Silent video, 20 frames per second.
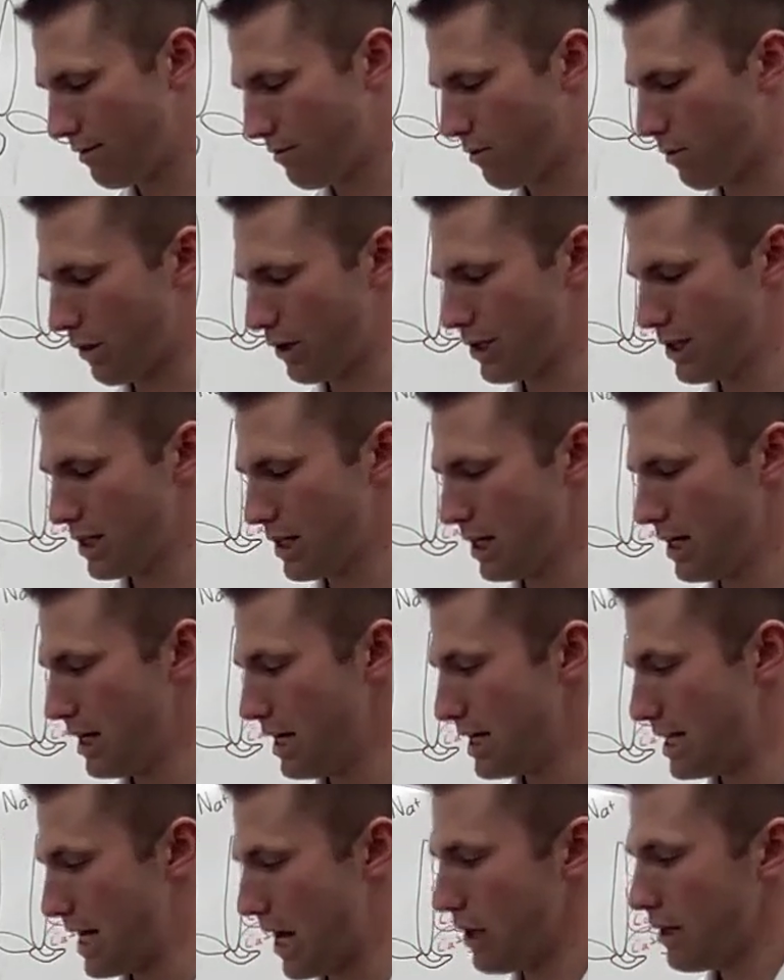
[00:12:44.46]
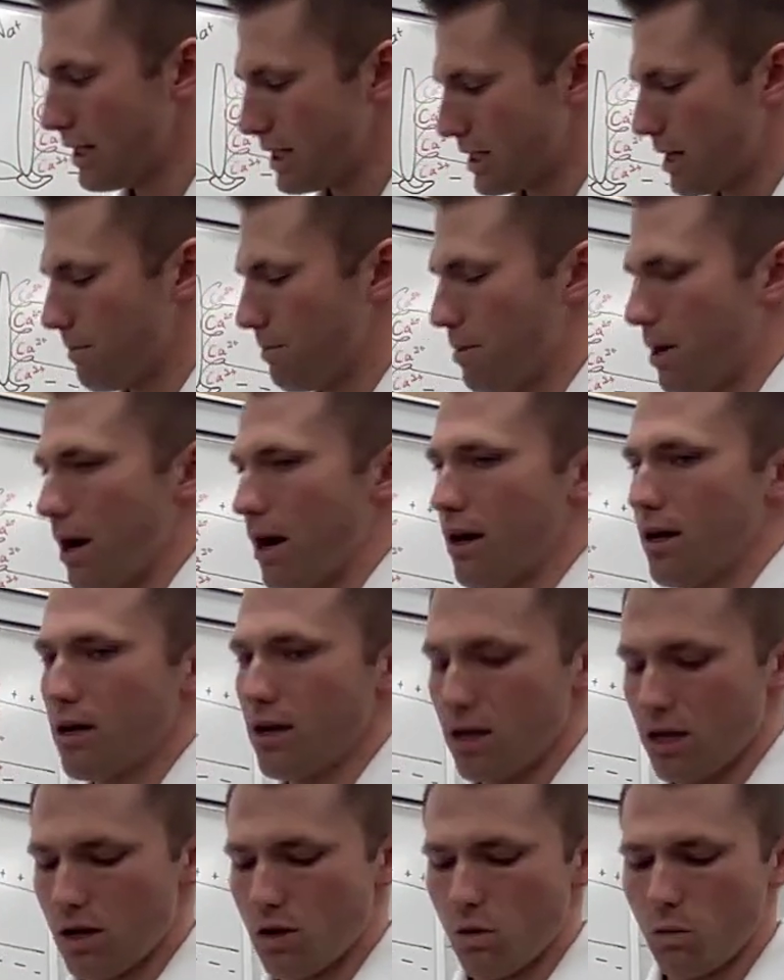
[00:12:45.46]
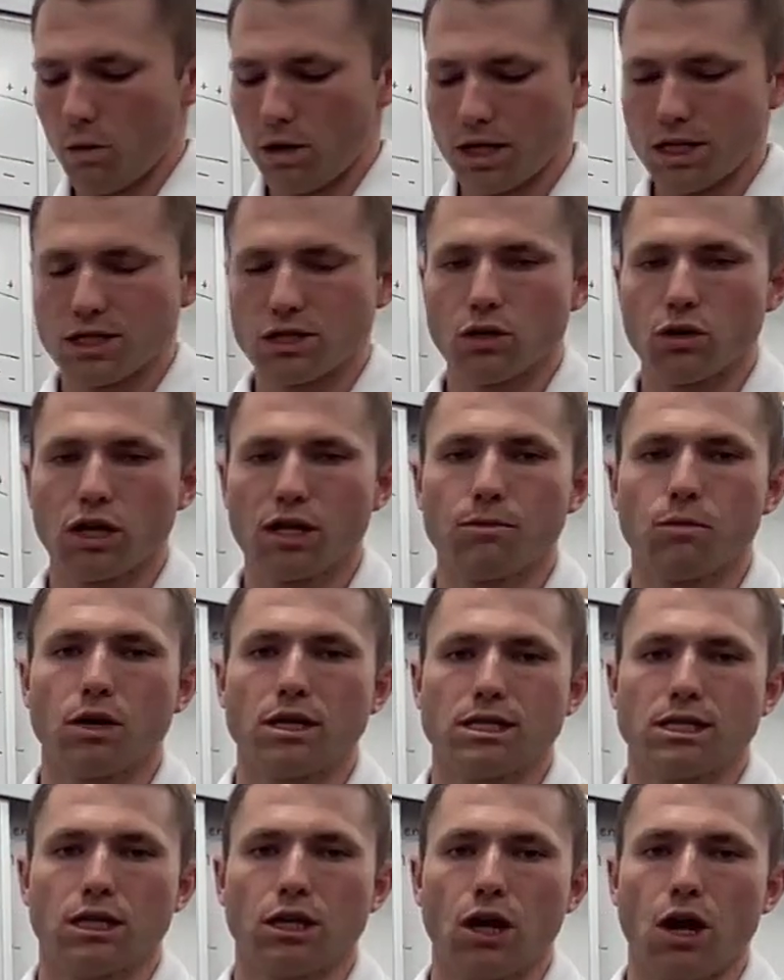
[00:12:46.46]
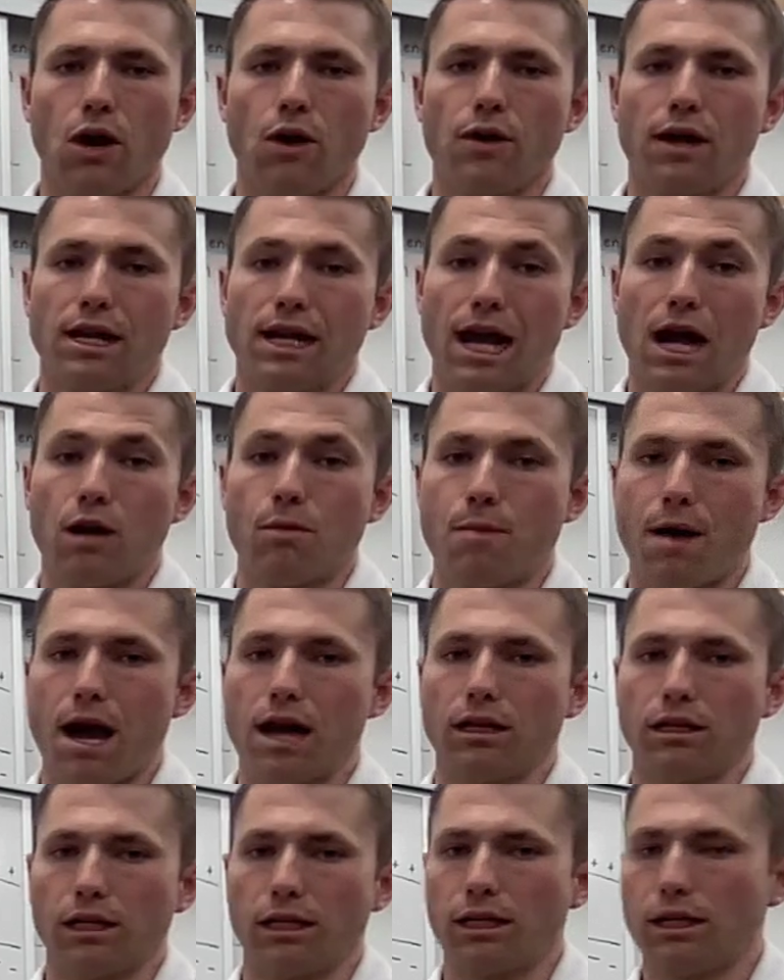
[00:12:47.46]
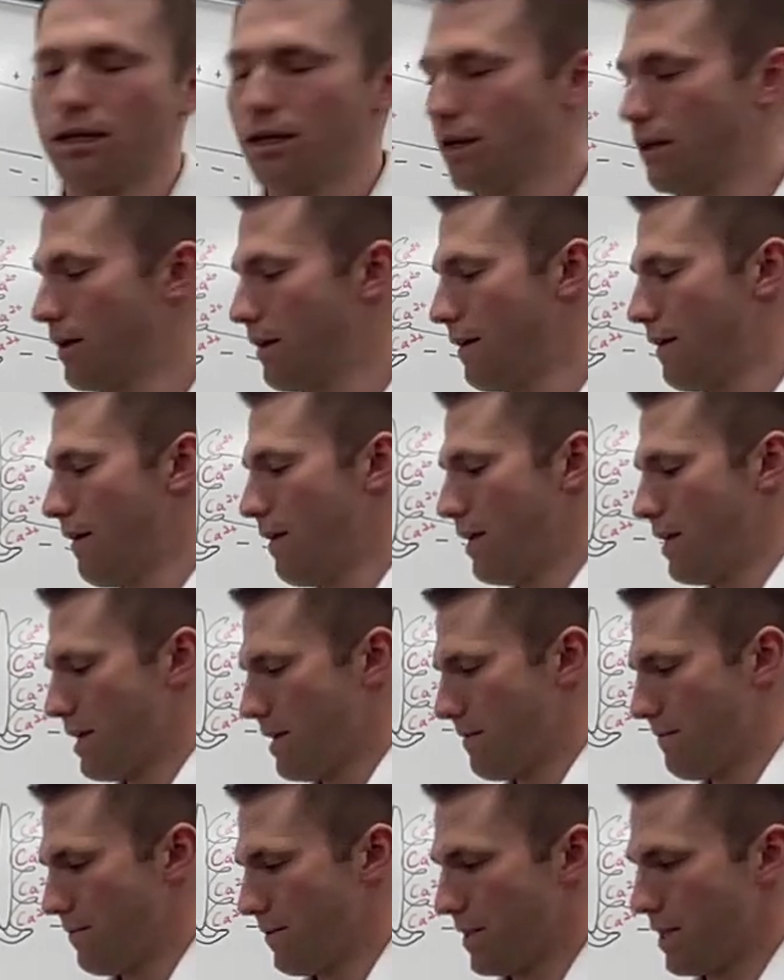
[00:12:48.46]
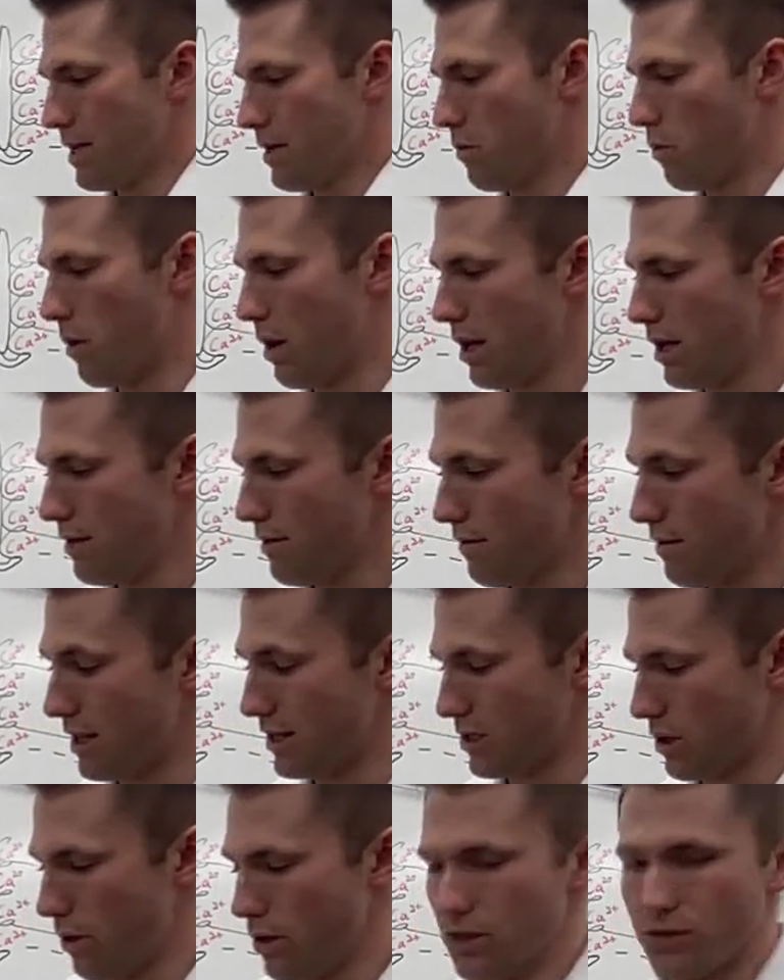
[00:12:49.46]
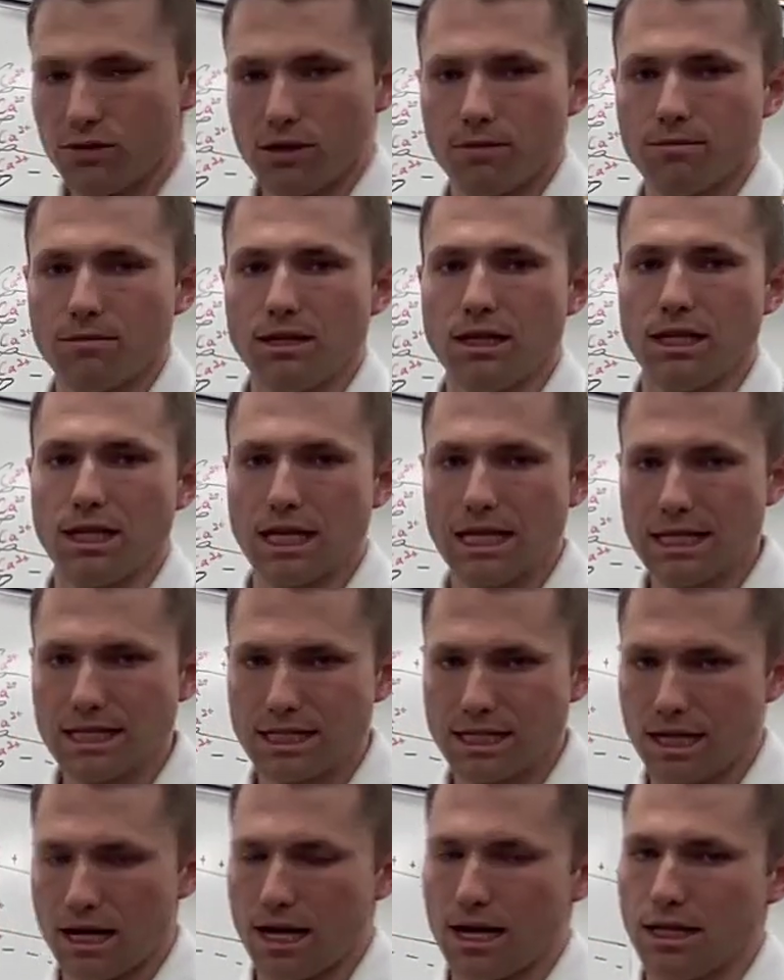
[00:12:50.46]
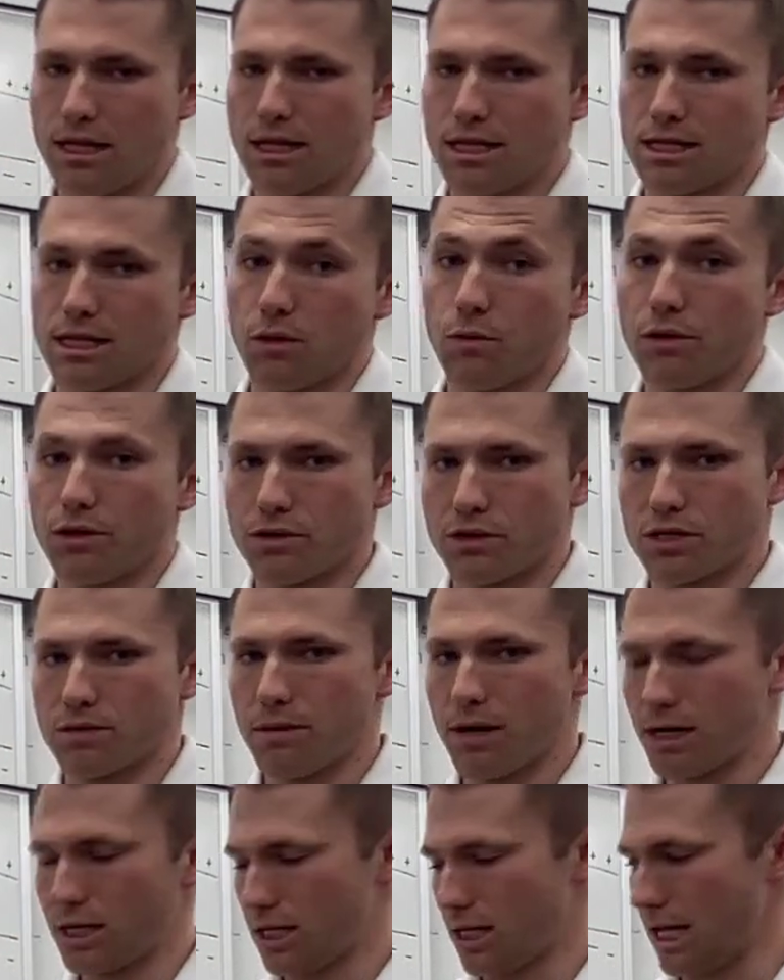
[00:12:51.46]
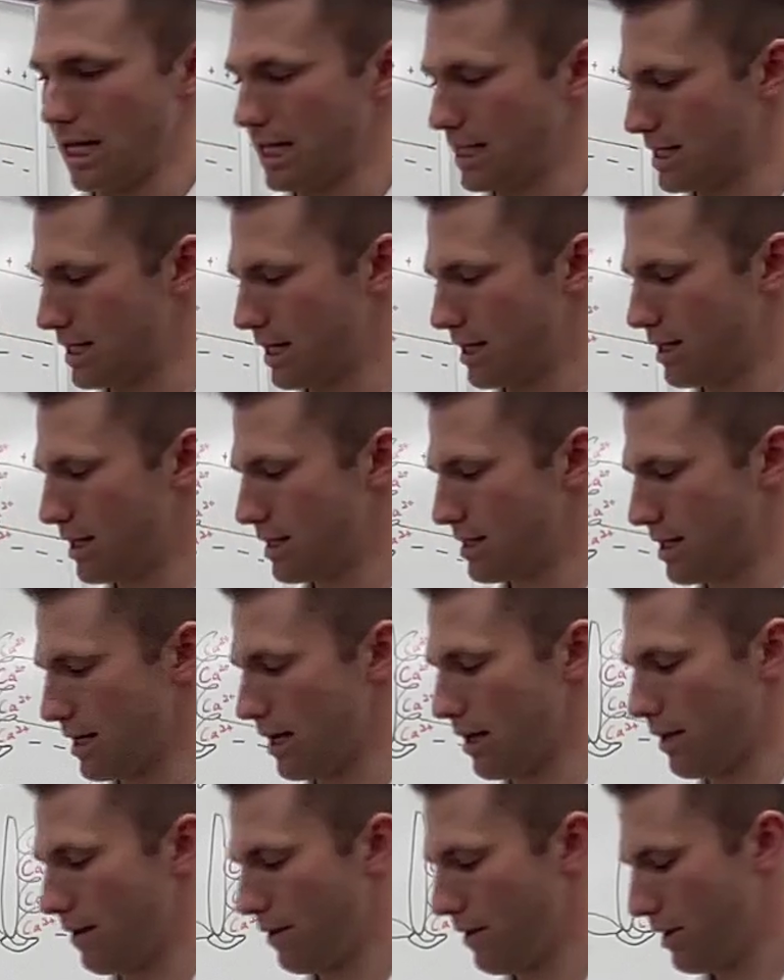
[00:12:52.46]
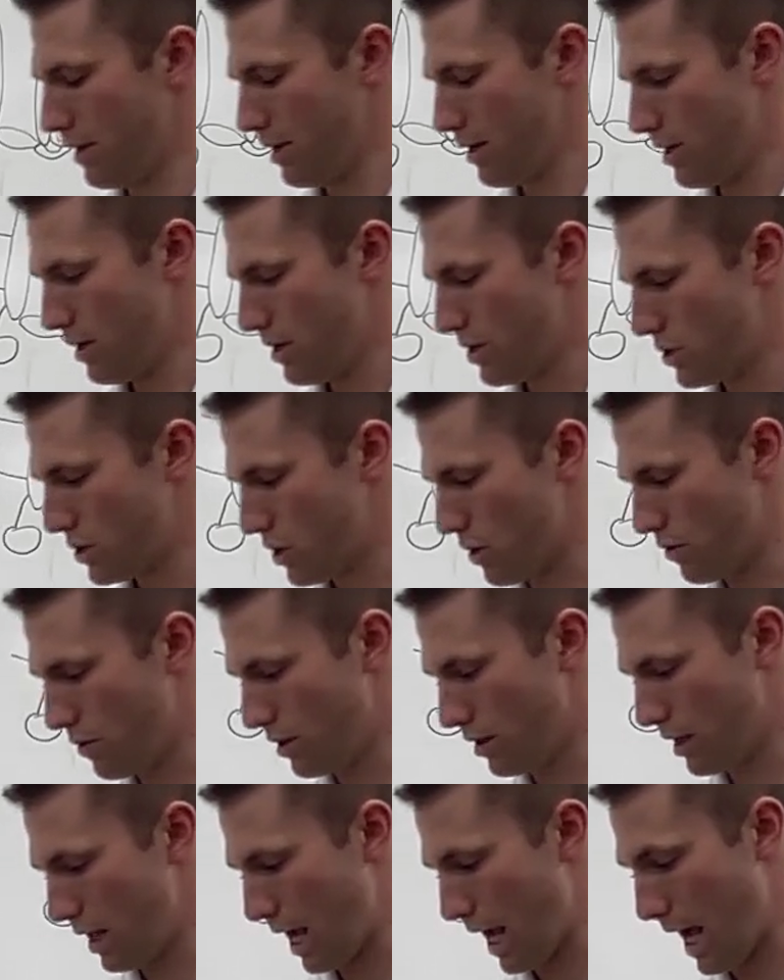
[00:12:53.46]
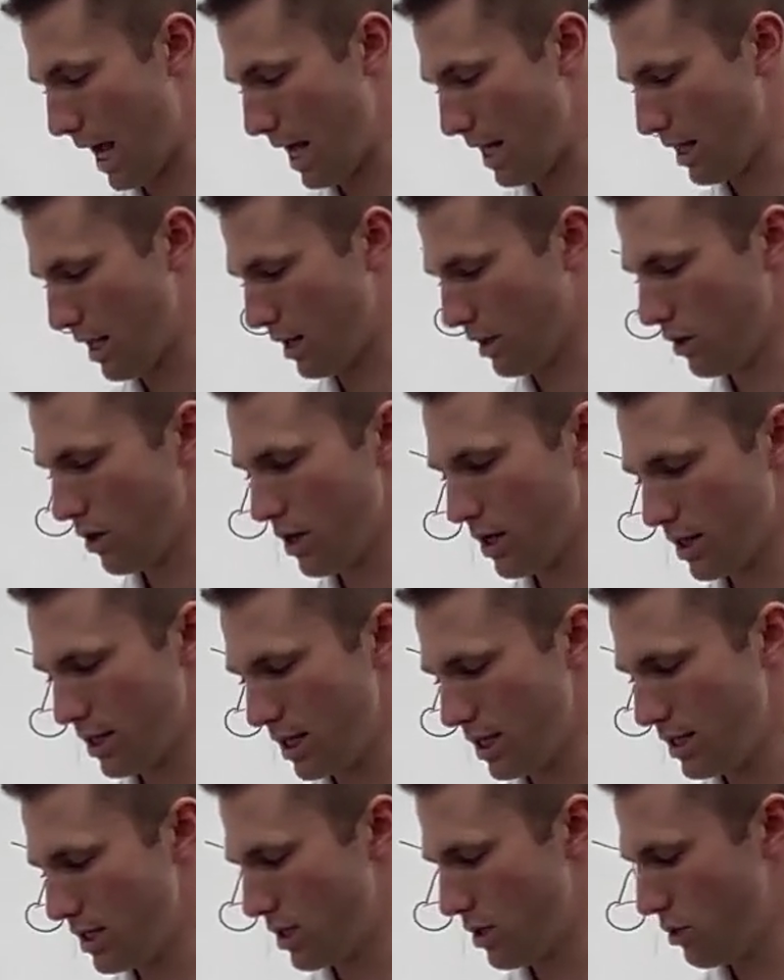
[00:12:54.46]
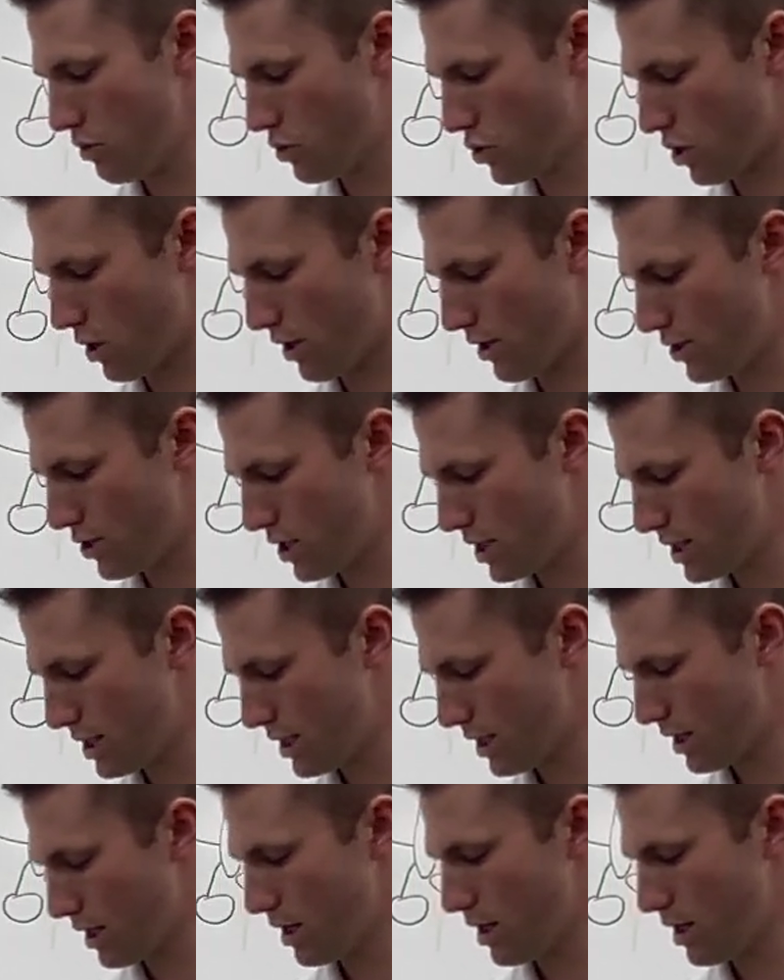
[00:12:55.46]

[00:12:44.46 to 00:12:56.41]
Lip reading: force. Now let's compare, where does sodium want to go and how badly? Well, it's always from inside the cell, with respect to inside the cell. So, and then look at these two charges.